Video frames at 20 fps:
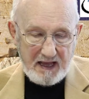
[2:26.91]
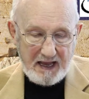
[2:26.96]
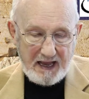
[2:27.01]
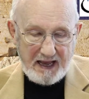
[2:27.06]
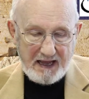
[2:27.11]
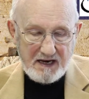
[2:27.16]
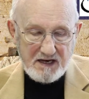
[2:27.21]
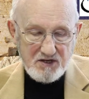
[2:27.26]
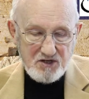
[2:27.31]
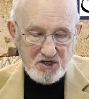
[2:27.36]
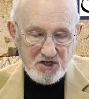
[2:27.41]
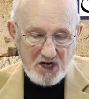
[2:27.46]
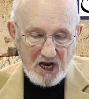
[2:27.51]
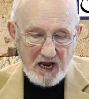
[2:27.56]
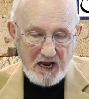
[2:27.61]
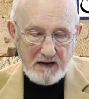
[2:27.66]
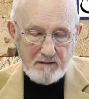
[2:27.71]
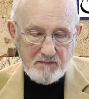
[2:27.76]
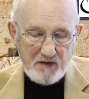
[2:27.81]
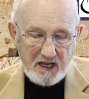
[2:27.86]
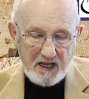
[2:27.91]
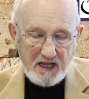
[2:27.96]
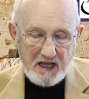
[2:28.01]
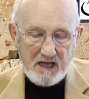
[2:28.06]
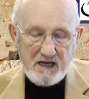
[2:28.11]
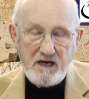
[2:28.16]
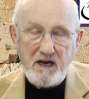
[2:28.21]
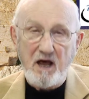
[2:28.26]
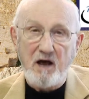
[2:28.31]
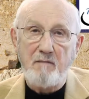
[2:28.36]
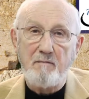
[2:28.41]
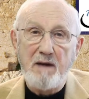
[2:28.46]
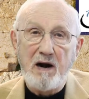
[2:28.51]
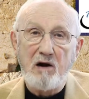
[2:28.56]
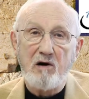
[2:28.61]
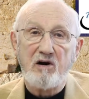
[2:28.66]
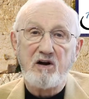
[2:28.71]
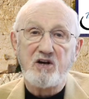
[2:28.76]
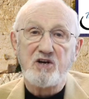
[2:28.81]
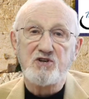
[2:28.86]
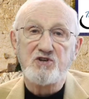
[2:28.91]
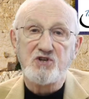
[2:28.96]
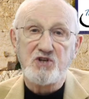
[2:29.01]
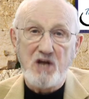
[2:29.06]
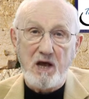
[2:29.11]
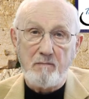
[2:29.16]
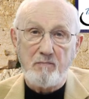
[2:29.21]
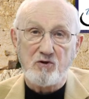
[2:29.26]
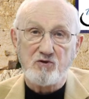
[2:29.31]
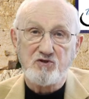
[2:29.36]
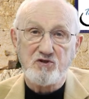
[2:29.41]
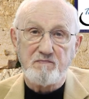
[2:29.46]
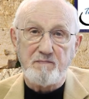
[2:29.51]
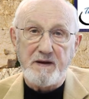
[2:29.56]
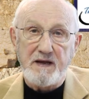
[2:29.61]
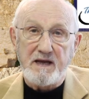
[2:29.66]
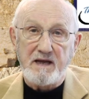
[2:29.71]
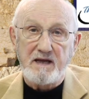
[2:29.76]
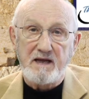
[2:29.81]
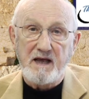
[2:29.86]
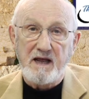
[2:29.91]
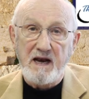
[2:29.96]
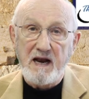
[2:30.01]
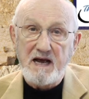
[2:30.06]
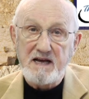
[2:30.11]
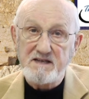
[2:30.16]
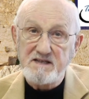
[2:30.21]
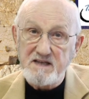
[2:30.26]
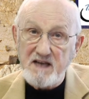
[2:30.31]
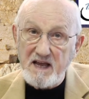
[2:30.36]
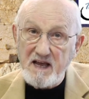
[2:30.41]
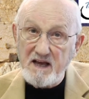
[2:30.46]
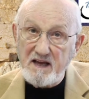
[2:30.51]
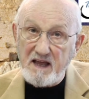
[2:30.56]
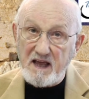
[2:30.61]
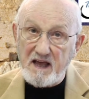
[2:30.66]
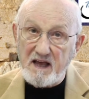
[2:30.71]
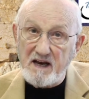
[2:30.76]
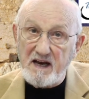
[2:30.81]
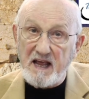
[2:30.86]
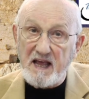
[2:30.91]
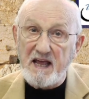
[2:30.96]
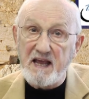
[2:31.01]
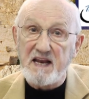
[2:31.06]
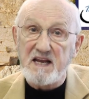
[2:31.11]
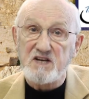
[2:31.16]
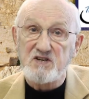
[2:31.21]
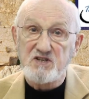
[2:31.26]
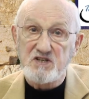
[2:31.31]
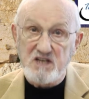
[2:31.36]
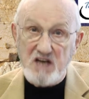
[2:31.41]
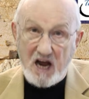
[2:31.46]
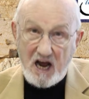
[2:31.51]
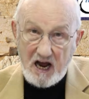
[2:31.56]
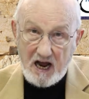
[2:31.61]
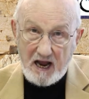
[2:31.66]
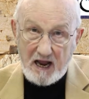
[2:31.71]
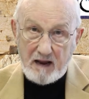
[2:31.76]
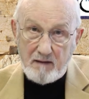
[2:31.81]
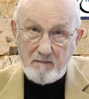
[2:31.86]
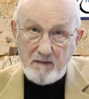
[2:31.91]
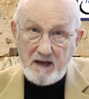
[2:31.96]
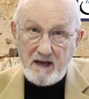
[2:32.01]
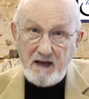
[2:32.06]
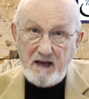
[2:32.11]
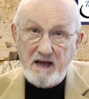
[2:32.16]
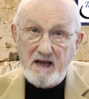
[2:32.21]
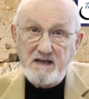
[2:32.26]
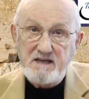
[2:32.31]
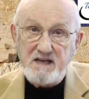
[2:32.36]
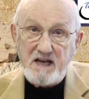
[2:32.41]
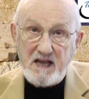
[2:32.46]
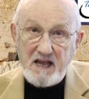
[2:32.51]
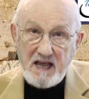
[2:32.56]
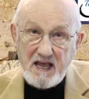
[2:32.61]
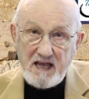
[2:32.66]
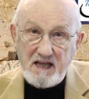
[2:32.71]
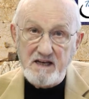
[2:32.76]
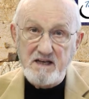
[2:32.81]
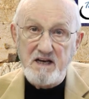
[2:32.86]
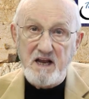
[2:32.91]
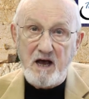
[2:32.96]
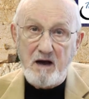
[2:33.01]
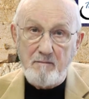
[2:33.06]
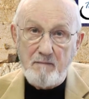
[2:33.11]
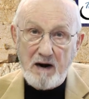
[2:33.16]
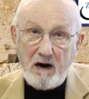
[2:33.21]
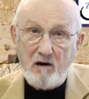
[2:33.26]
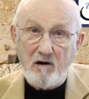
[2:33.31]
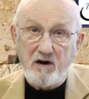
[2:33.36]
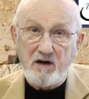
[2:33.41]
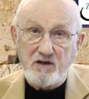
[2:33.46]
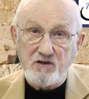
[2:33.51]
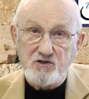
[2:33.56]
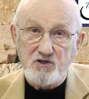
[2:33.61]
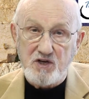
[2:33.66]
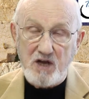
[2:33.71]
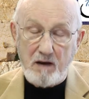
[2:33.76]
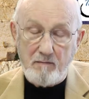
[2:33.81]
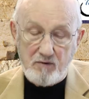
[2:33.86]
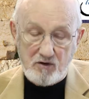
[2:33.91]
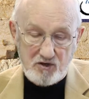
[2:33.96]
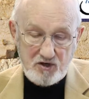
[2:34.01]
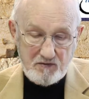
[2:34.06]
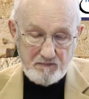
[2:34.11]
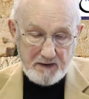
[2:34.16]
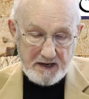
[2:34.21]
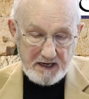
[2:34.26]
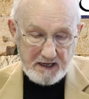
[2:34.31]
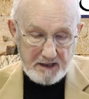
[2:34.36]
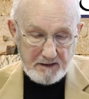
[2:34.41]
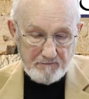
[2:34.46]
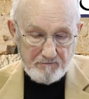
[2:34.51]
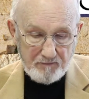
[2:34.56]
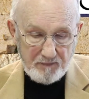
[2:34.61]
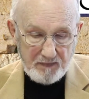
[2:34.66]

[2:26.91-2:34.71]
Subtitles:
And it's time to end America's doublespeak. And I say again, it is time to end America's doublespeak.